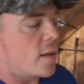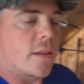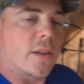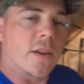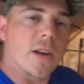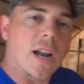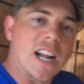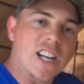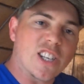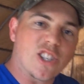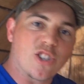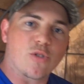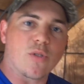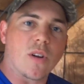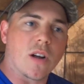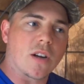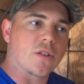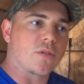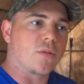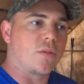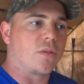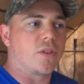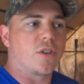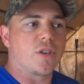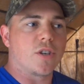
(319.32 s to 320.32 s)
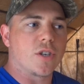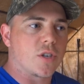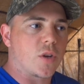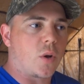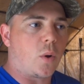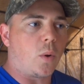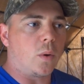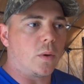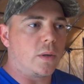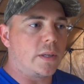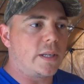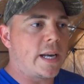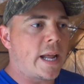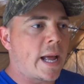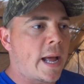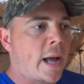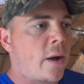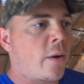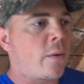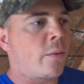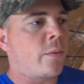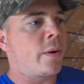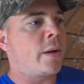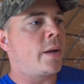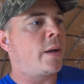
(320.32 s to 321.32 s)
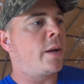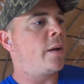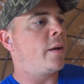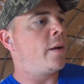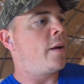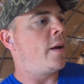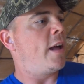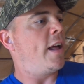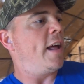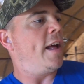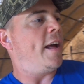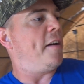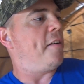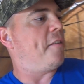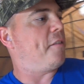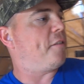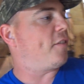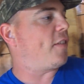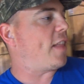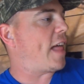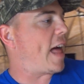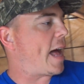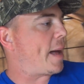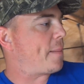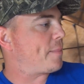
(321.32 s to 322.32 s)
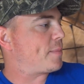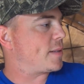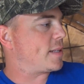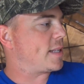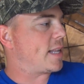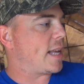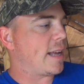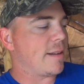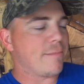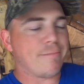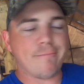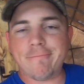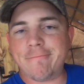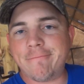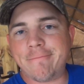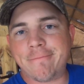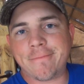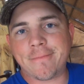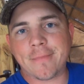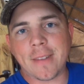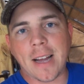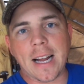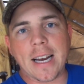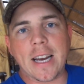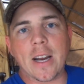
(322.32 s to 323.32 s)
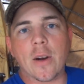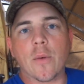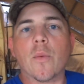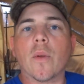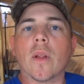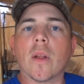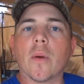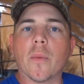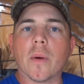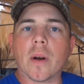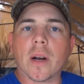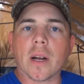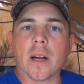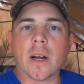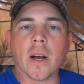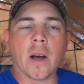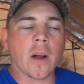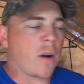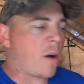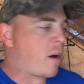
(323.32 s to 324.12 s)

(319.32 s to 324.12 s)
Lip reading: they're not structural, they're just holding down flaps that I didn't really want to cut